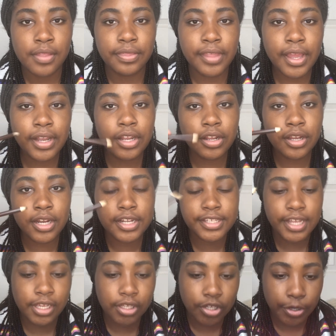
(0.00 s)
Then you're going to
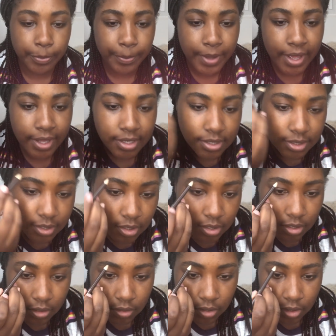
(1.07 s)
take your
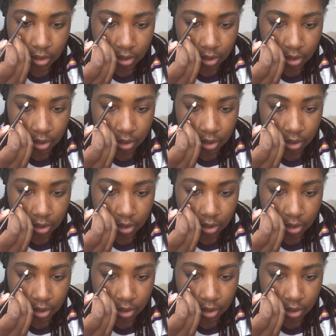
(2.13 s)
pencil